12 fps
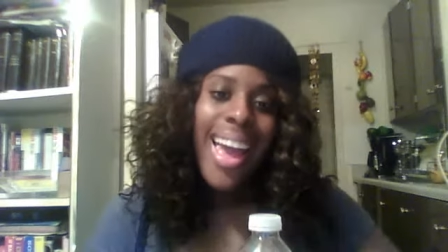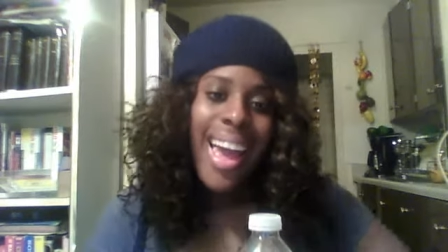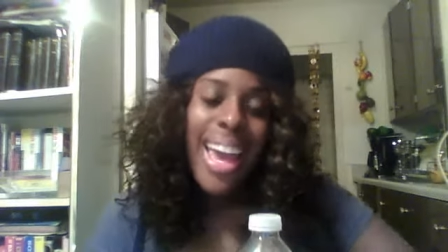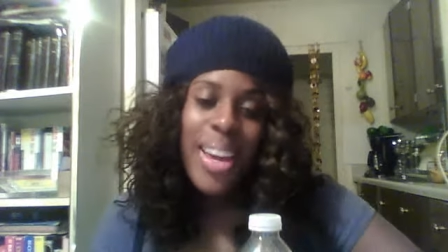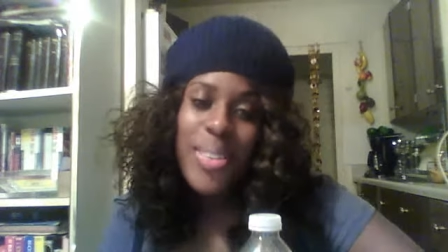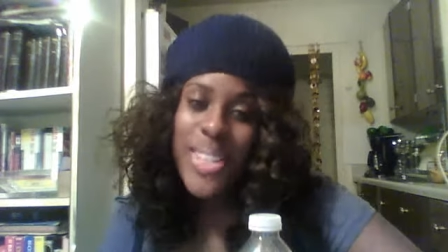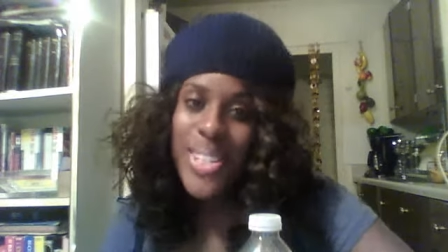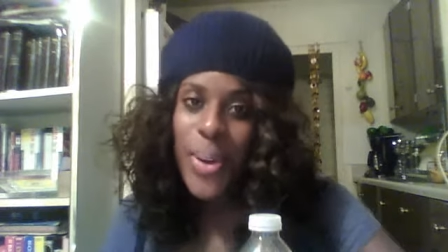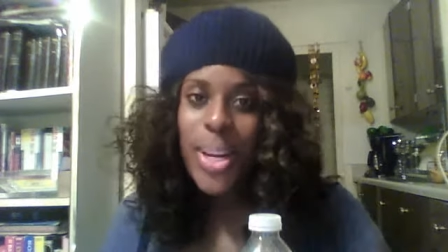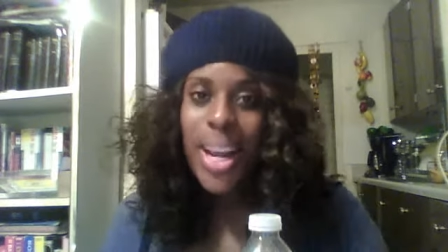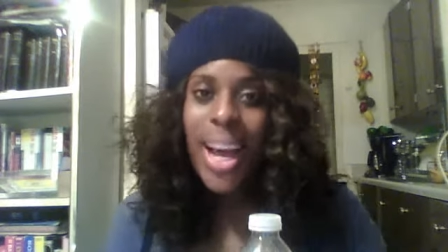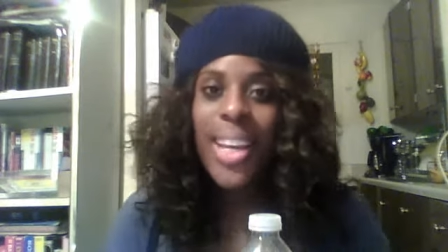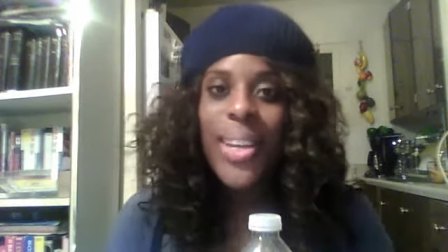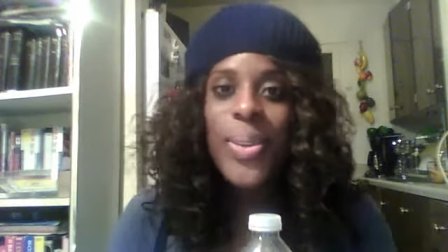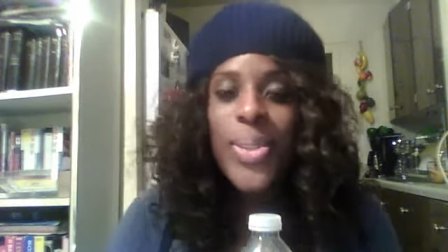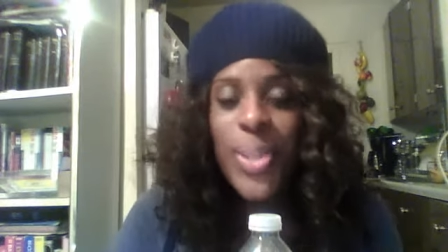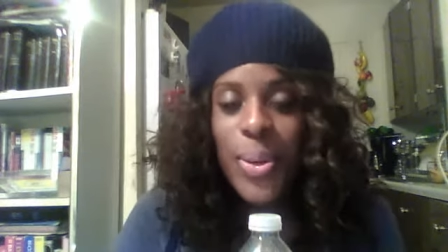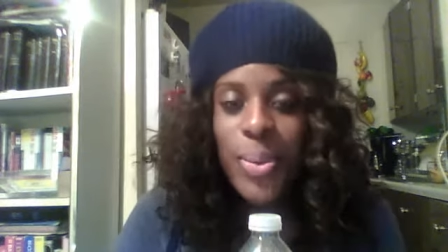Hey, what's going on
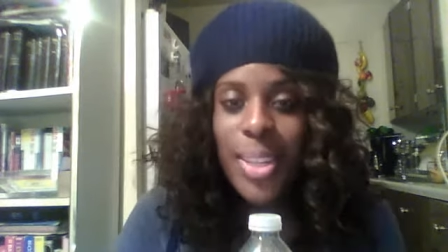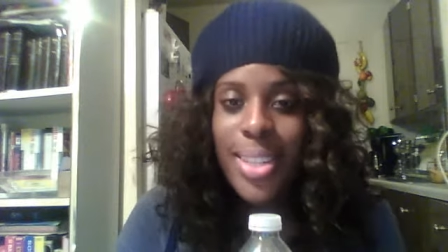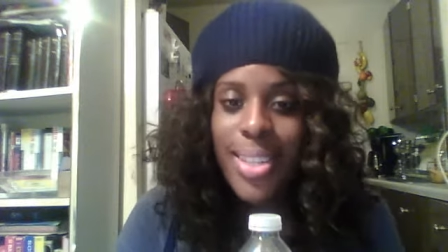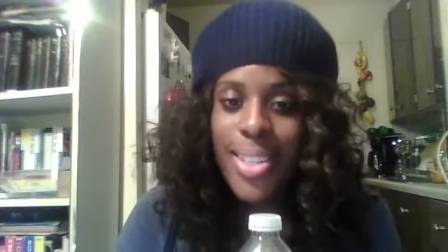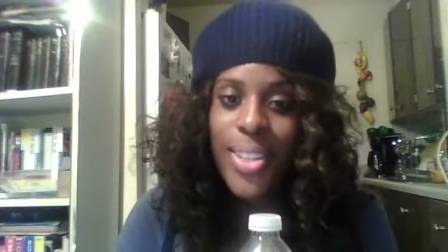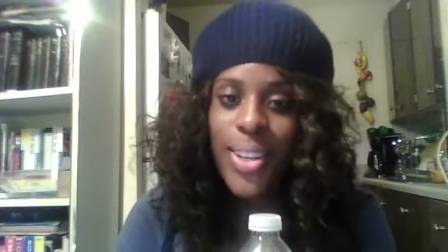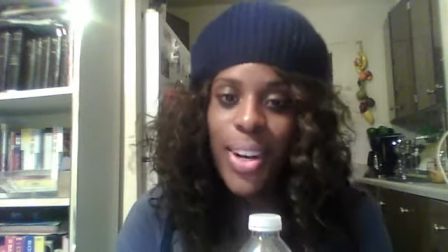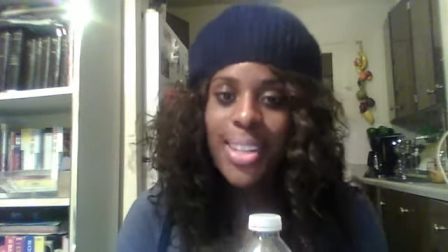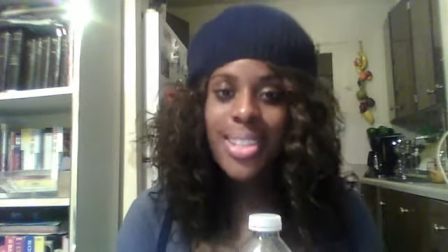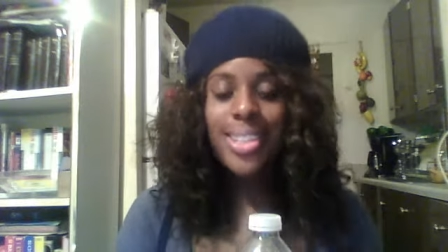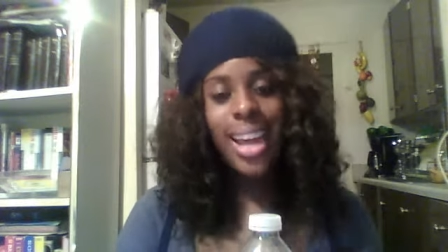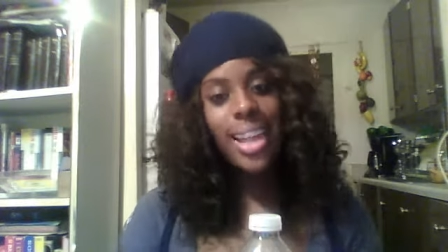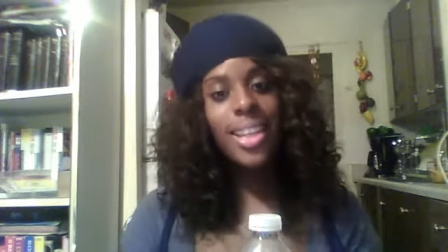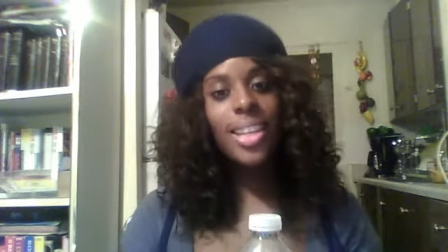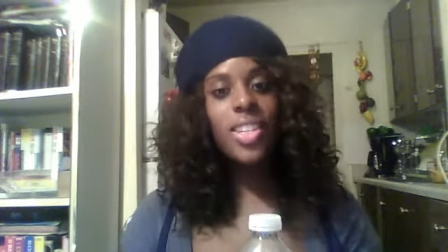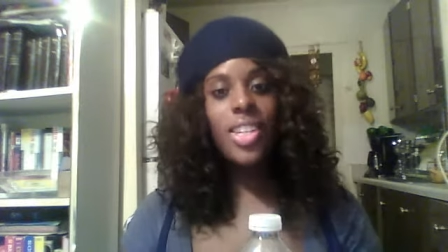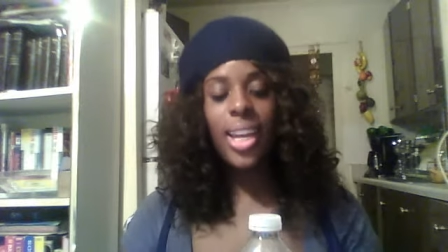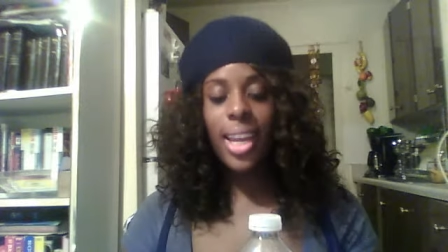YouTube? This is your girl
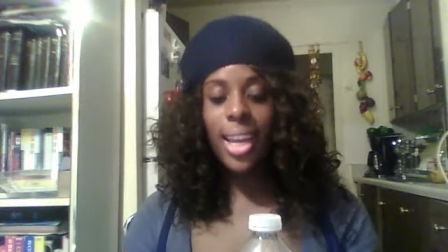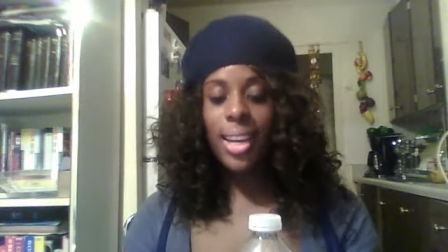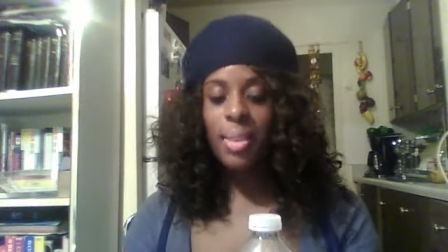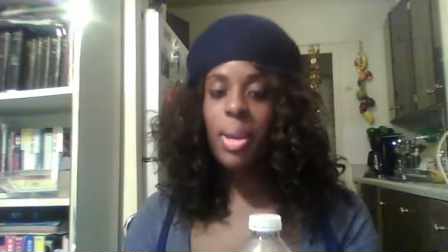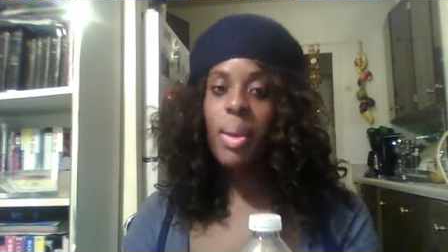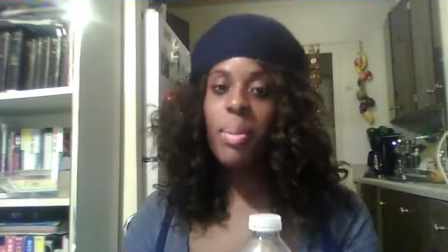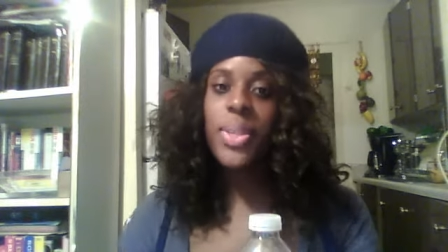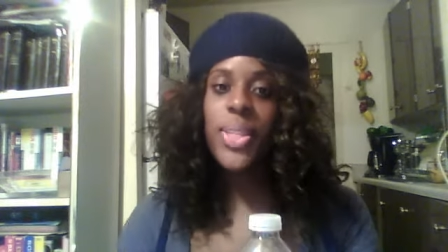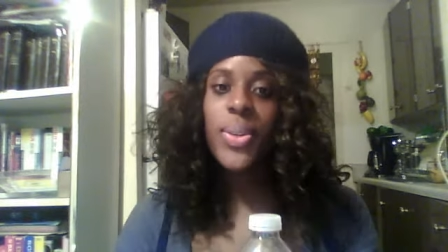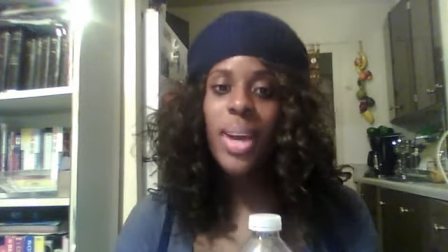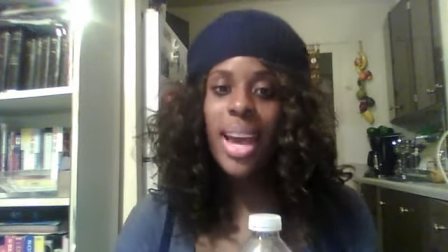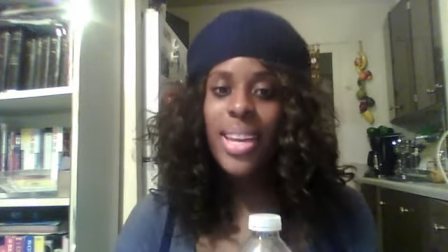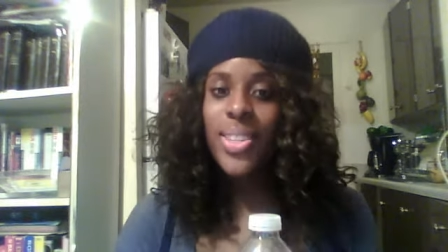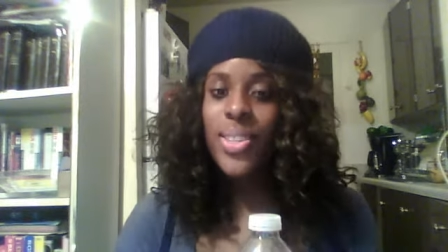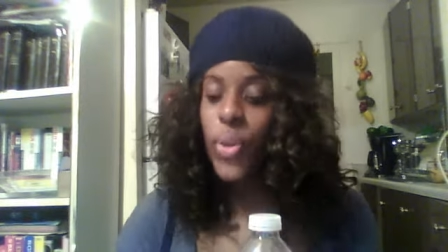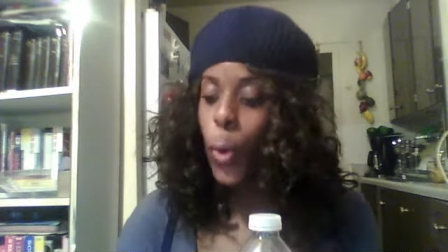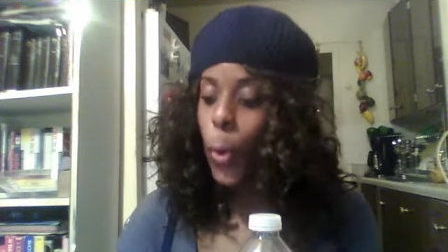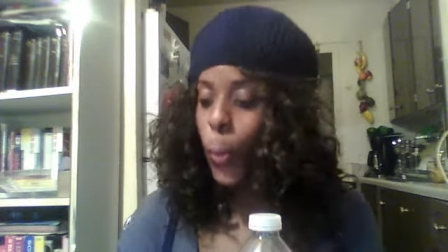Silent Chic, and I'm coming to you
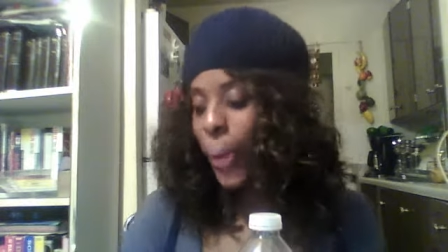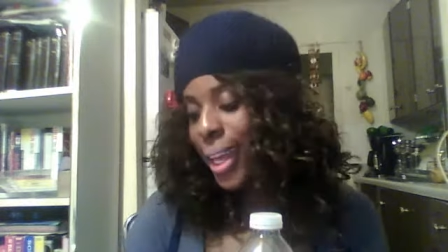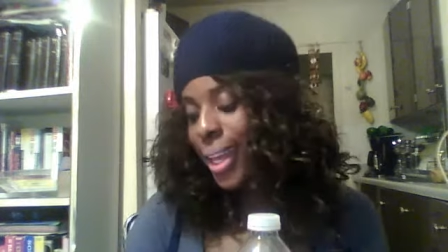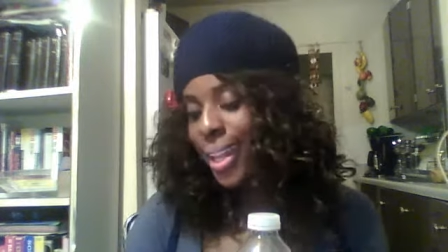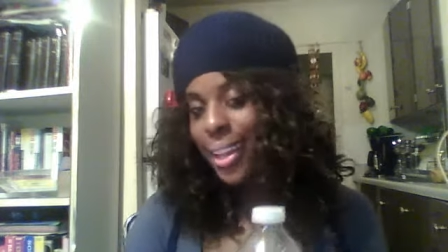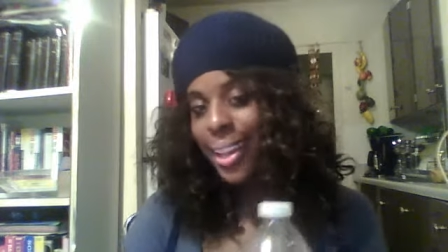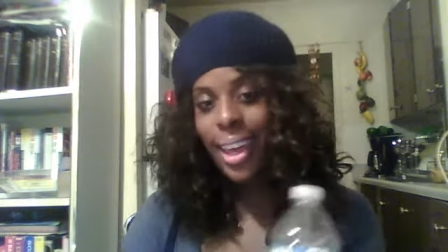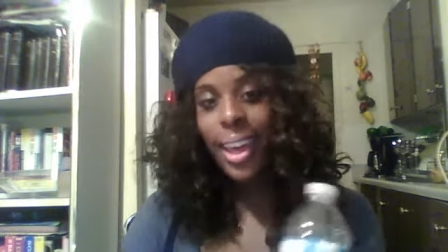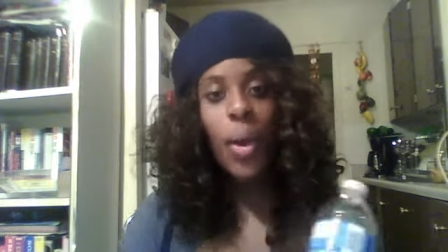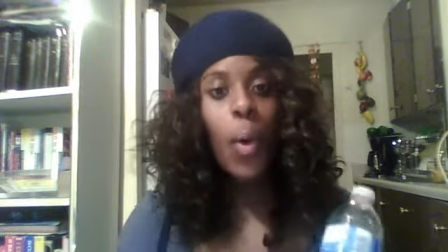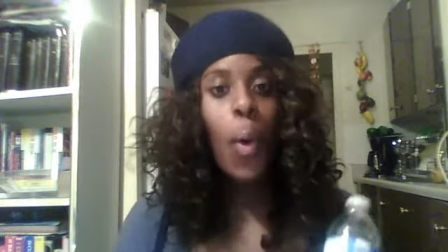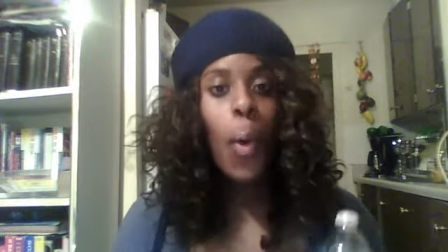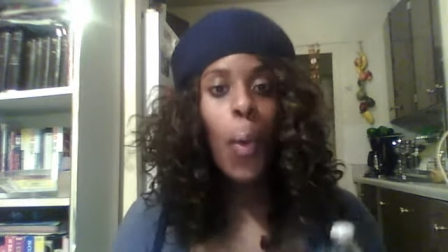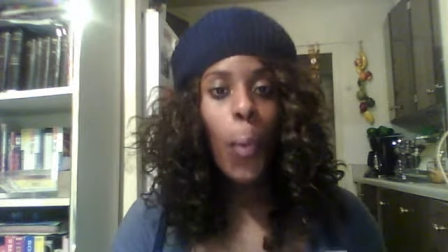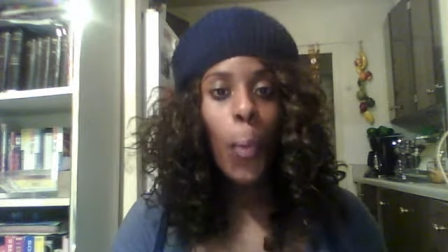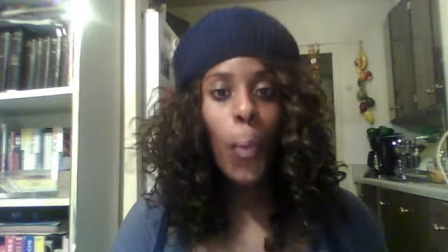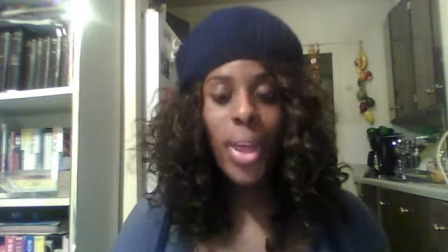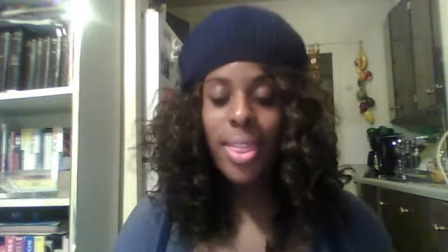guys quickly
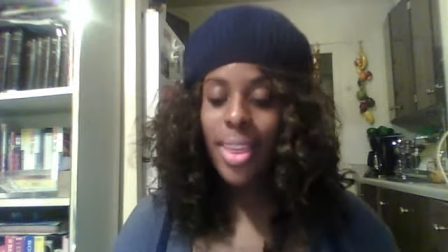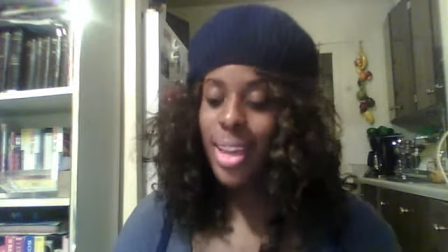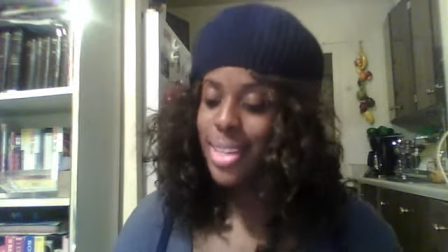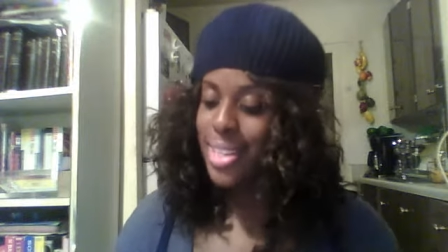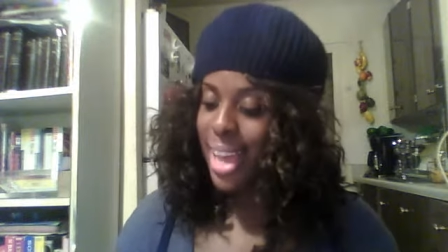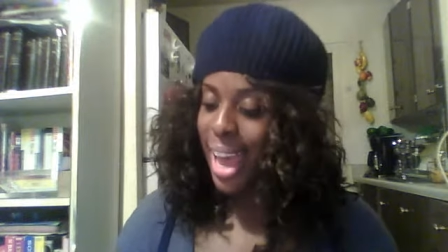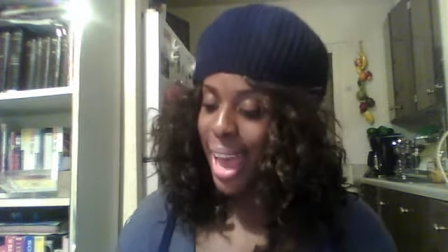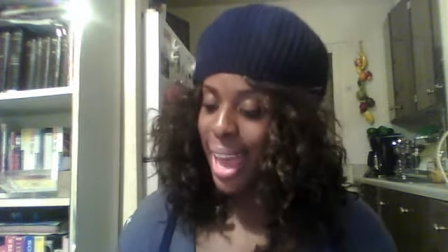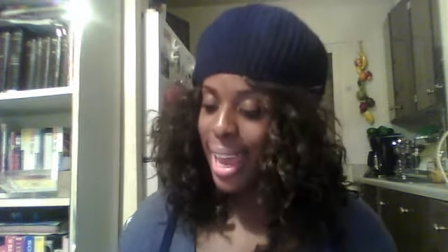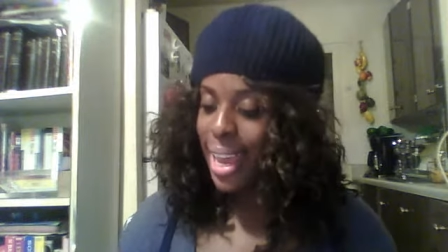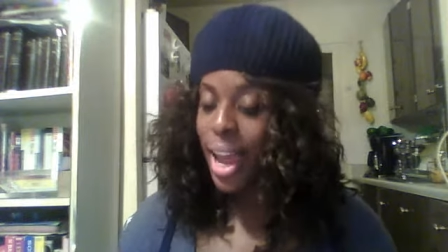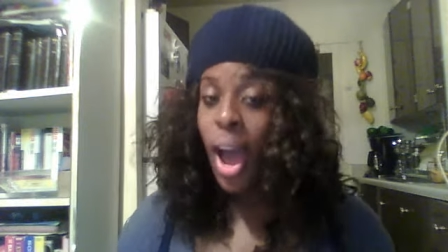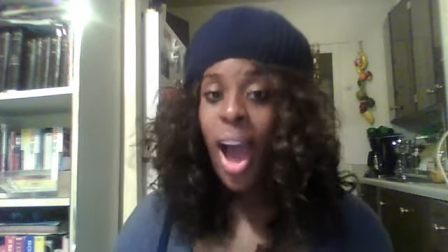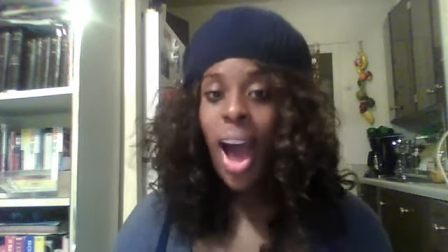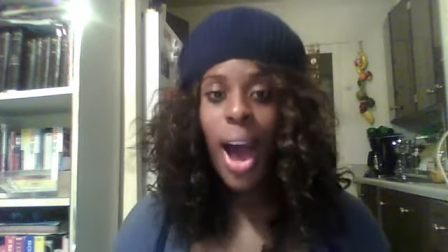with a tag.